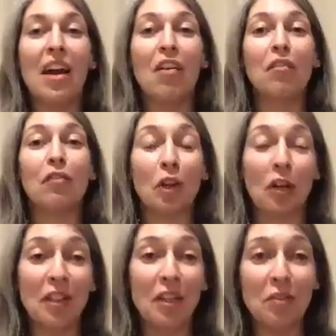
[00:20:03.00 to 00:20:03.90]
have
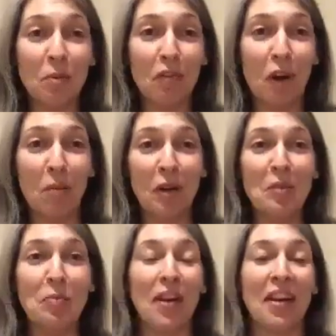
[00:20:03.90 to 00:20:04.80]
learned this from
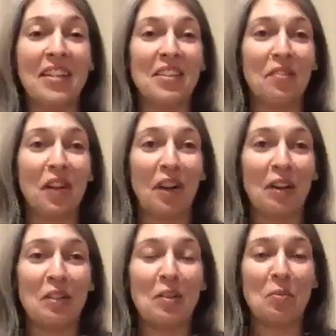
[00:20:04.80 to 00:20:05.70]
farmers, but it's a
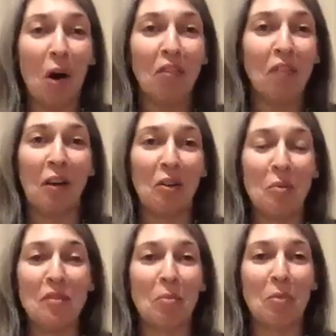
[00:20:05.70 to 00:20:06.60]
very small
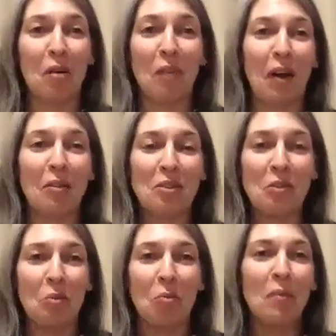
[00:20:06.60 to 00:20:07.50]
volume, somewhere around
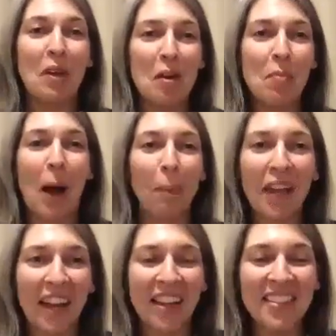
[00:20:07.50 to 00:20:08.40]
2 pop
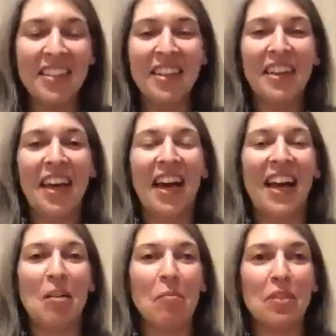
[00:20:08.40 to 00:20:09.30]
cans,
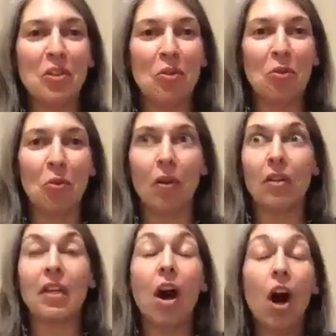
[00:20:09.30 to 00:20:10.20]
to
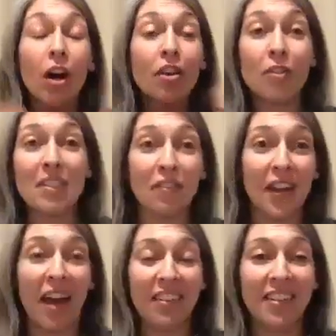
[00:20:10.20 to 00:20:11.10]
hundreds of
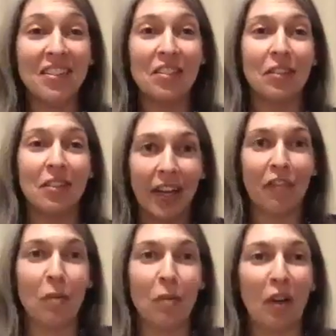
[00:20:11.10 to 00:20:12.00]
gallons to like a
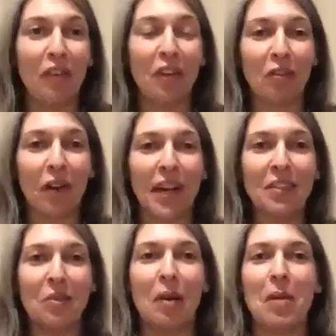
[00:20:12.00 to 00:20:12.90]
football field, right?
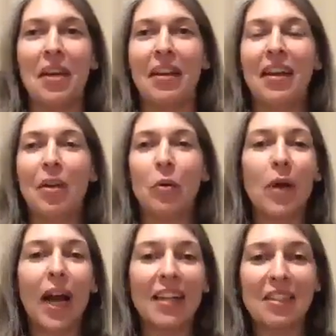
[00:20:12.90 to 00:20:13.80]
So, I mean, we
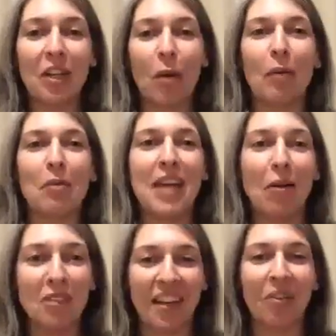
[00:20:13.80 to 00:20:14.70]
constantly hear about
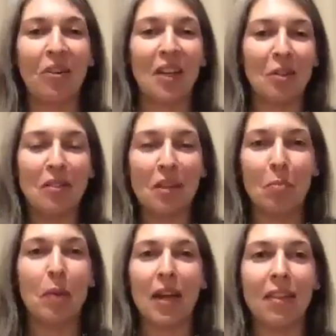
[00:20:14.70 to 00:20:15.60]
dousing or, like you said,
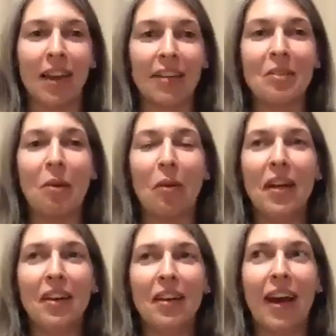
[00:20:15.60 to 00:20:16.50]
bathing. So
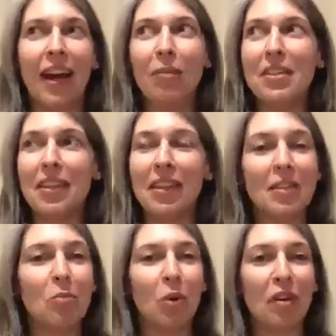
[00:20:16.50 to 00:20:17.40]
I would say
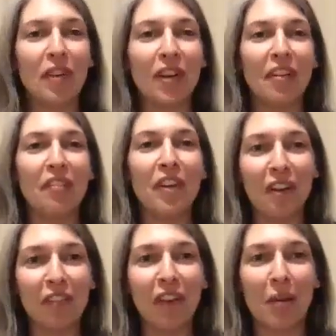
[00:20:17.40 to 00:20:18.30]
that's more of a very
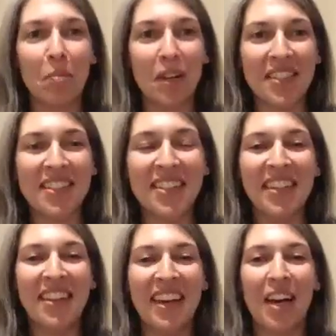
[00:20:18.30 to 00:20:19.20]
fine mist,
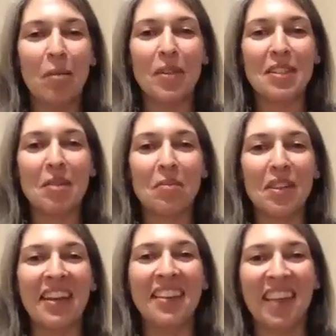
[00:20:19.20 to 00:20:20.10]
and
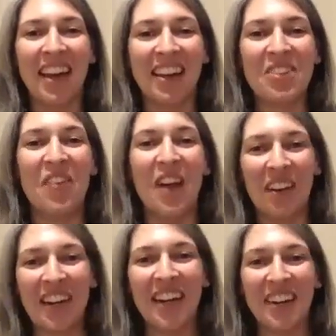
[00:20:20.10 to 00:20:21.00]
something that is
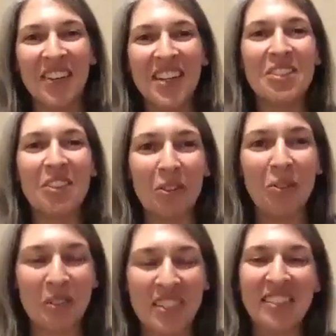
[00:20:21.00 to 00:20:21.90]
very
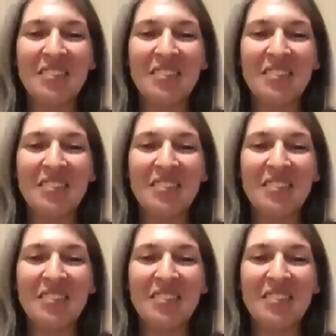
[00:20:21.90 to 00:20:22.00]
dilute.